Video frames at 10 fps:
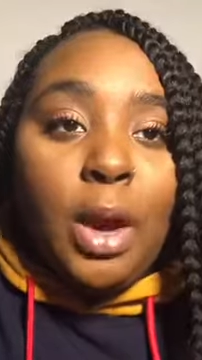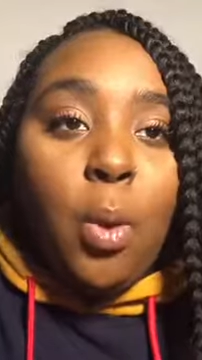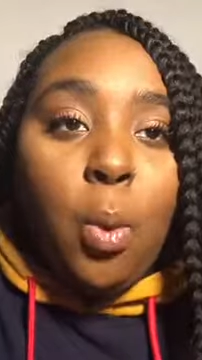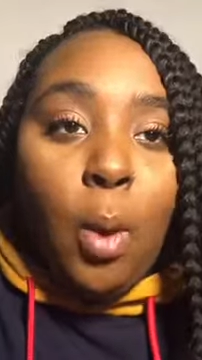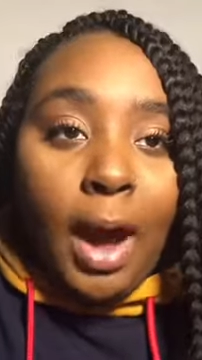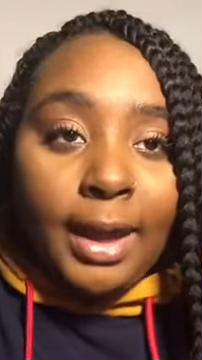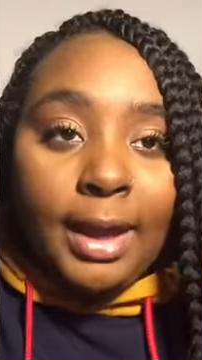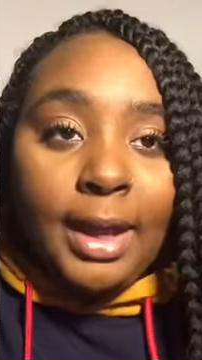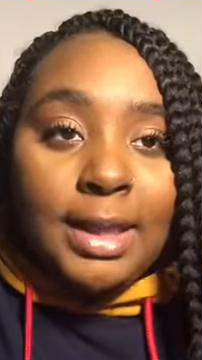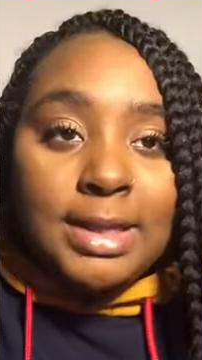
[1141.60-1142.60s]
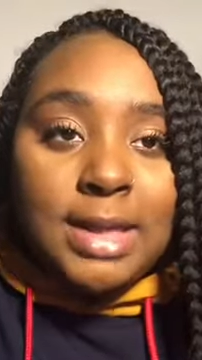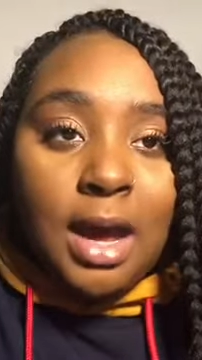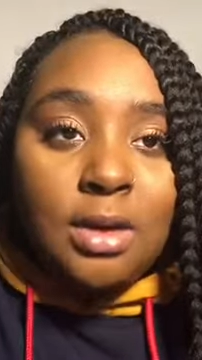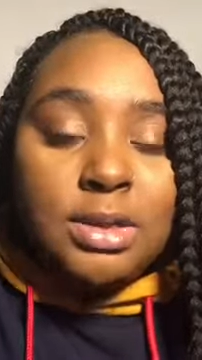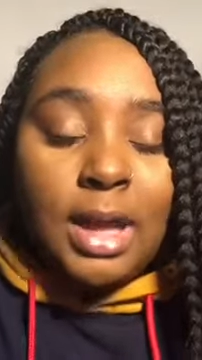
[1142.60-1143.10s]
quiet in this
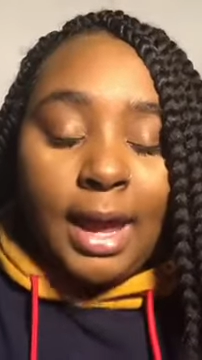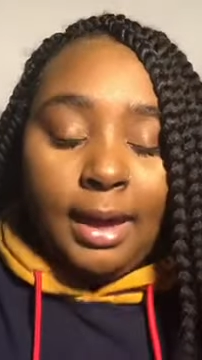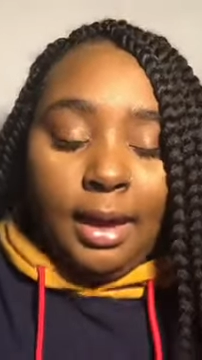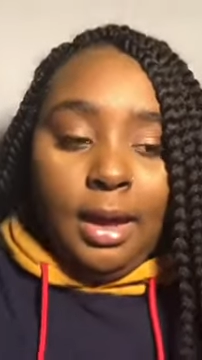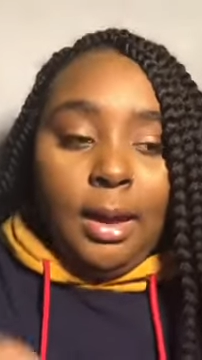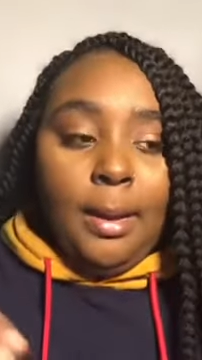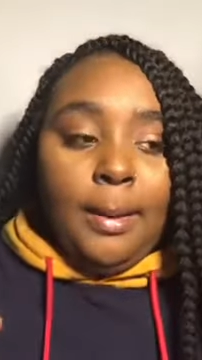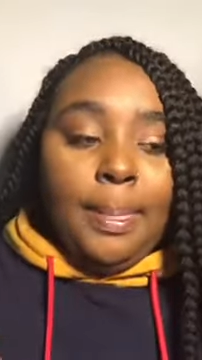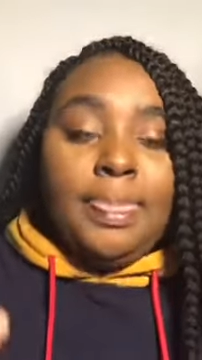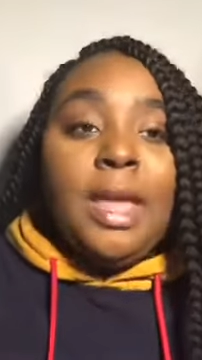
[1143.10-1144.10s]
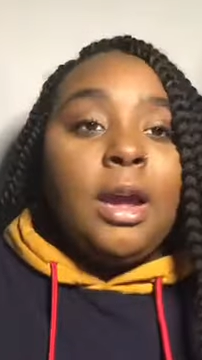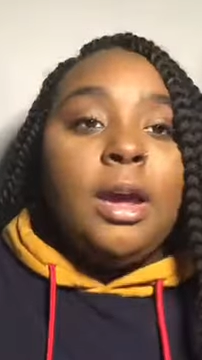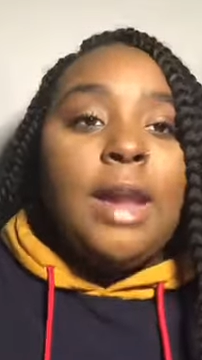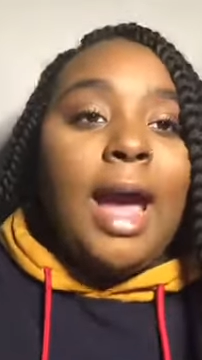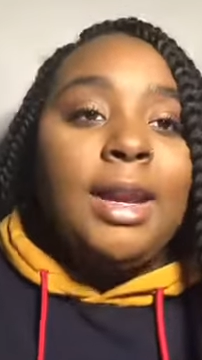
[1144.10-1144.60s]
house. Like, there
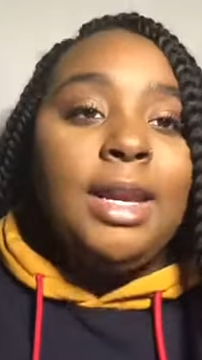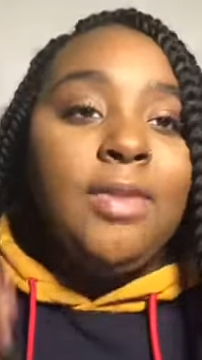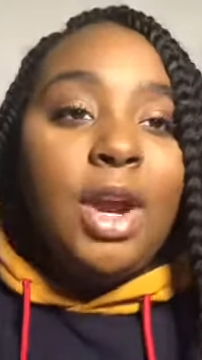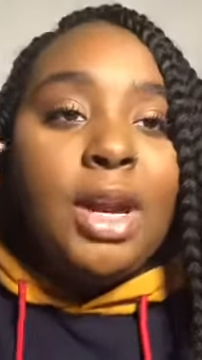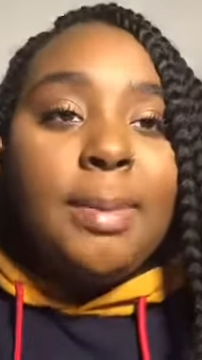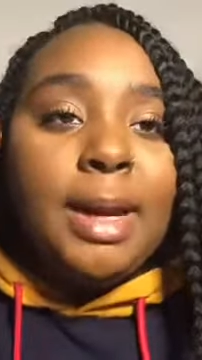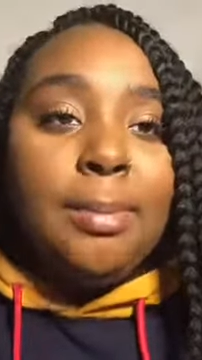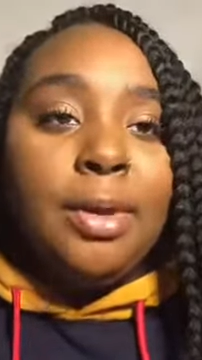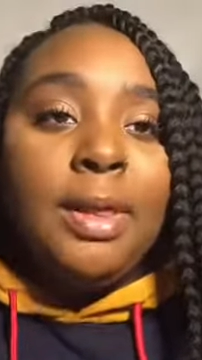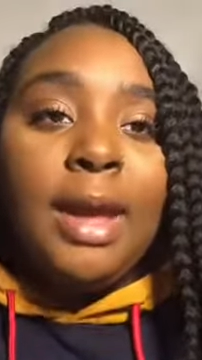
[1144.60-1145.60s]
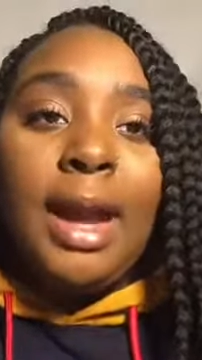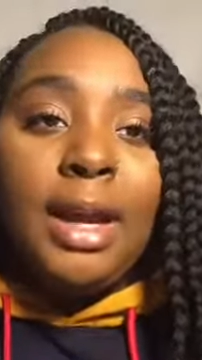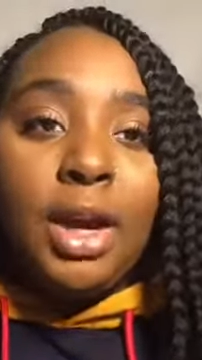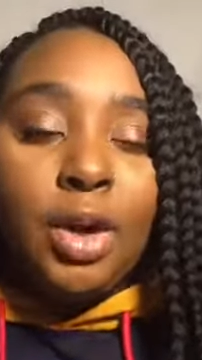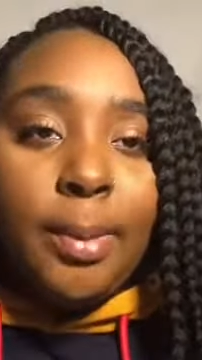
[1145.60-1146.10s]
couldn't, I didn't even hear anybody breathing. I
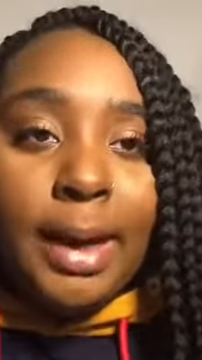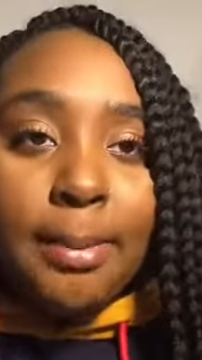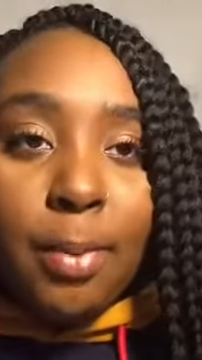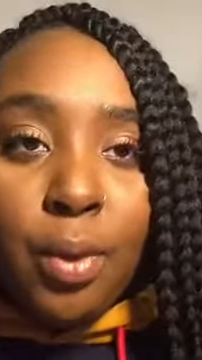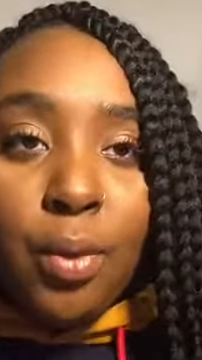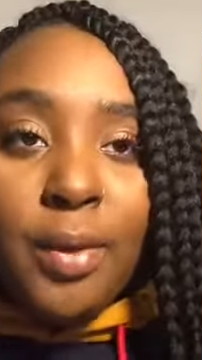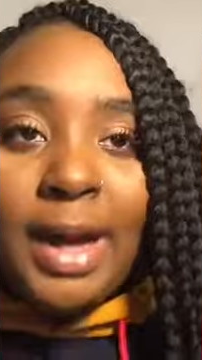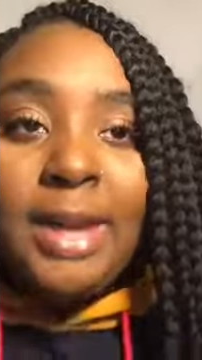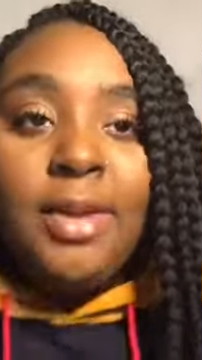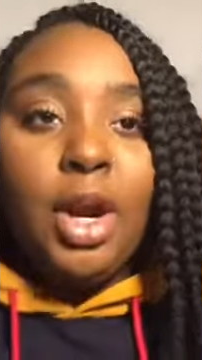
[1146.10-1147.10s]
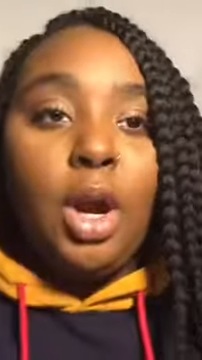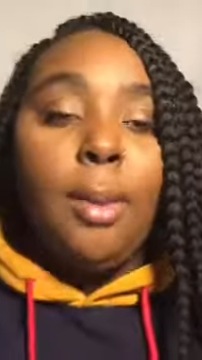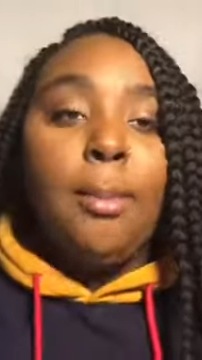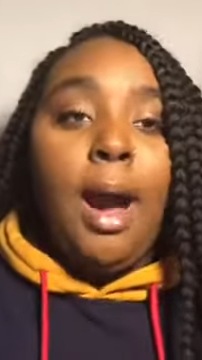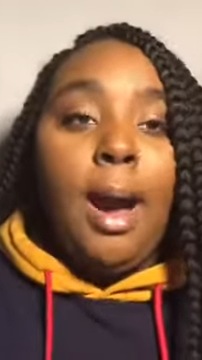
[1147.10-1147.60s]
didn't hear nobody move. I didn't even hear her
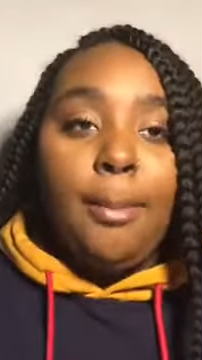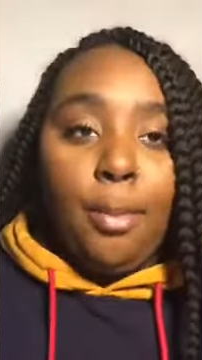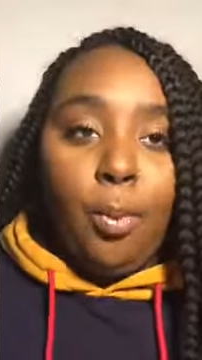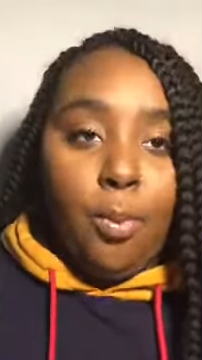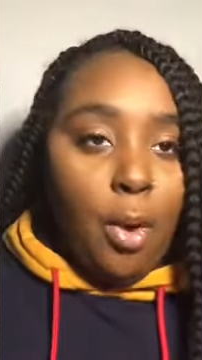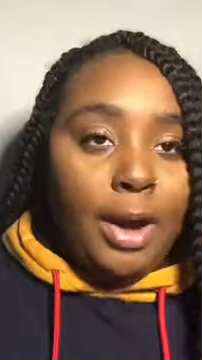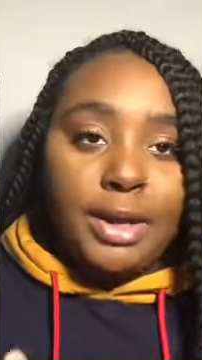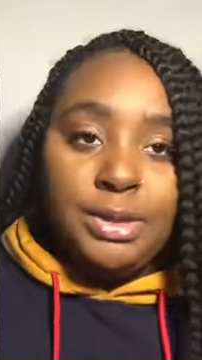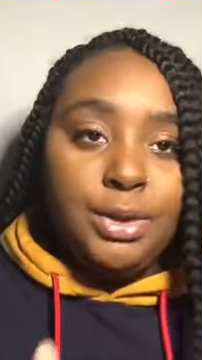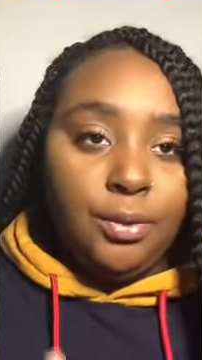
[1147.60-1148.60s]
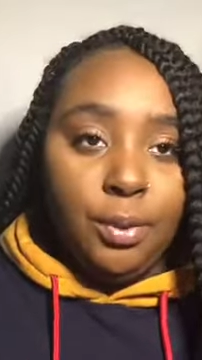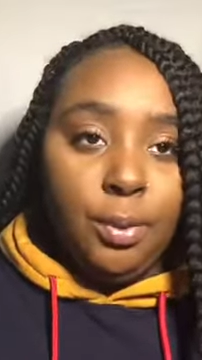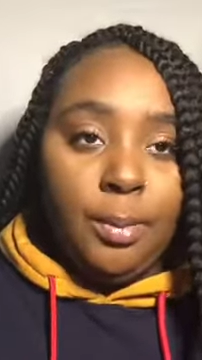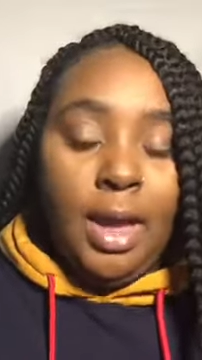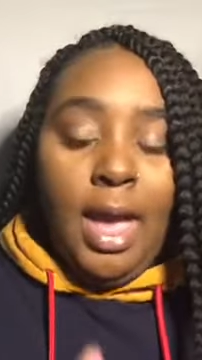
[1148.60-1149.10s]
mom walk into the
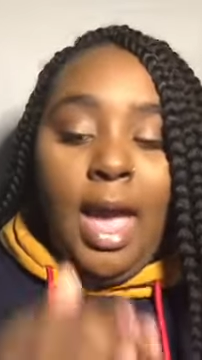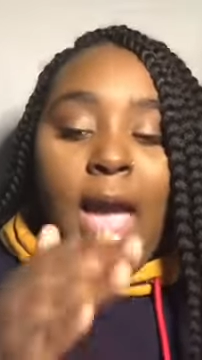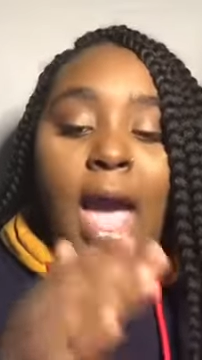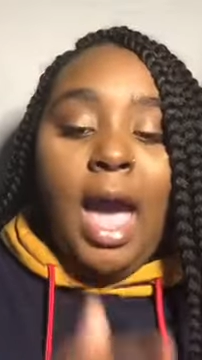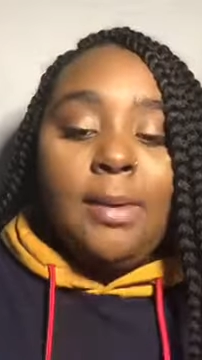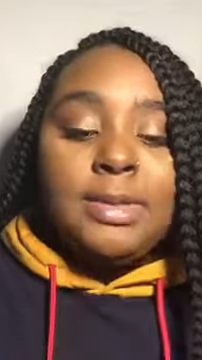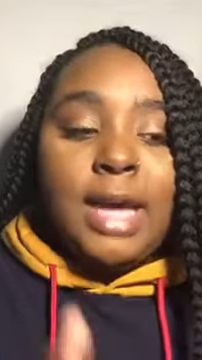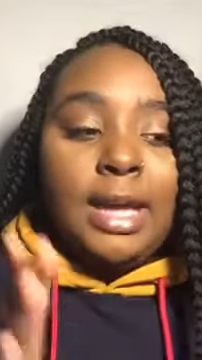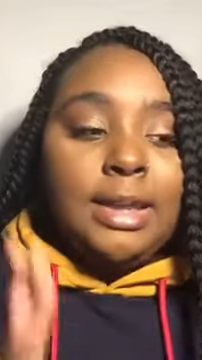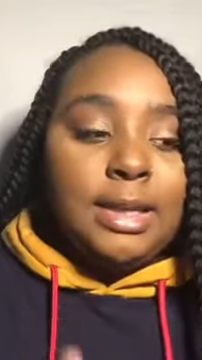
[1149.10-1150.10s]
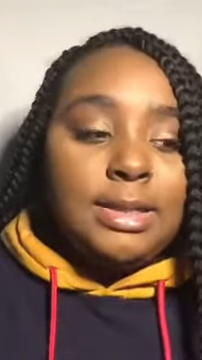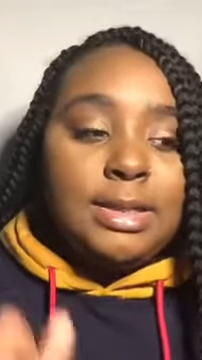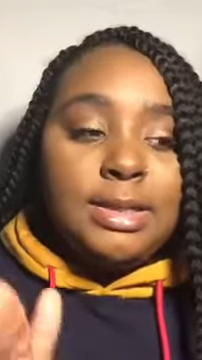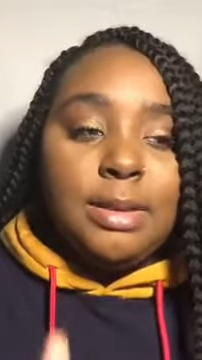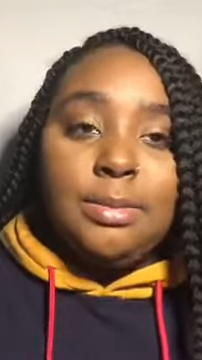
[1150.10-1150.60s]
room. I was like, this
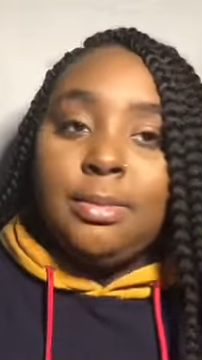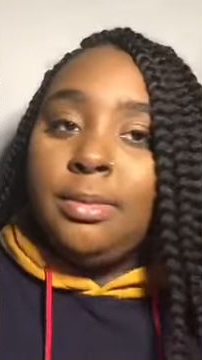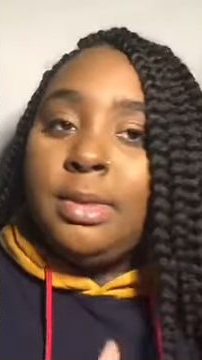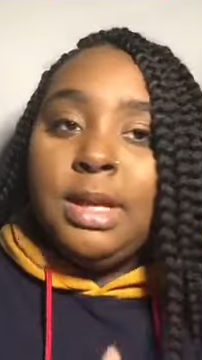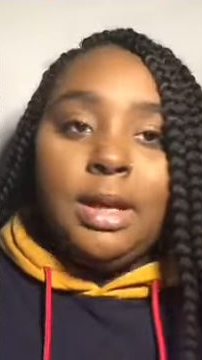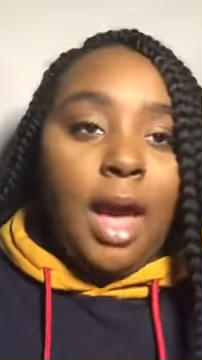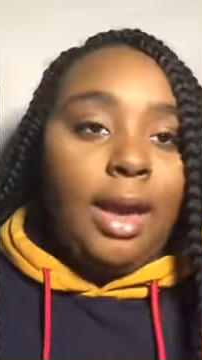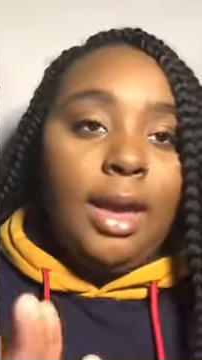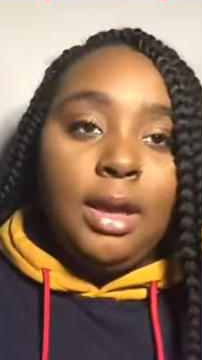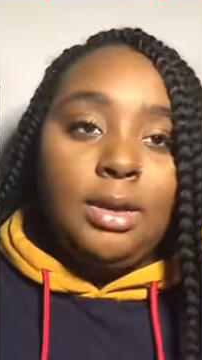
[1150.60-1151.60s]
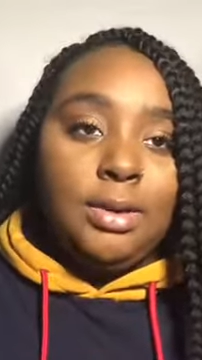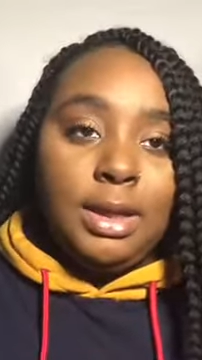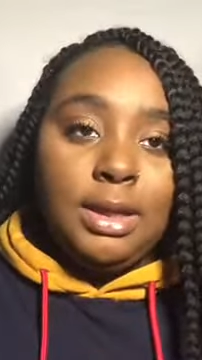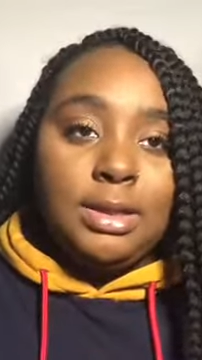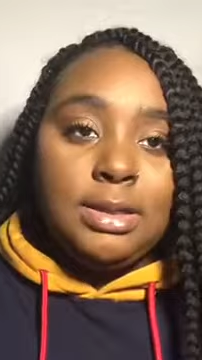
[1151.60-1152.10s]
is some, th I can't do
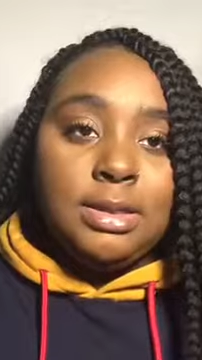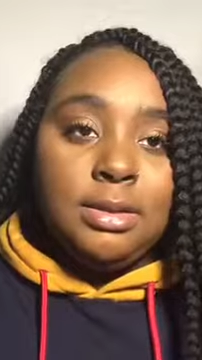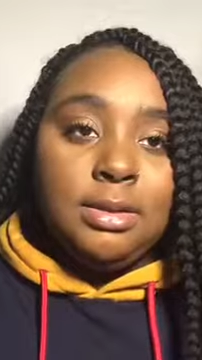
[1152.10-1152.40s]
this.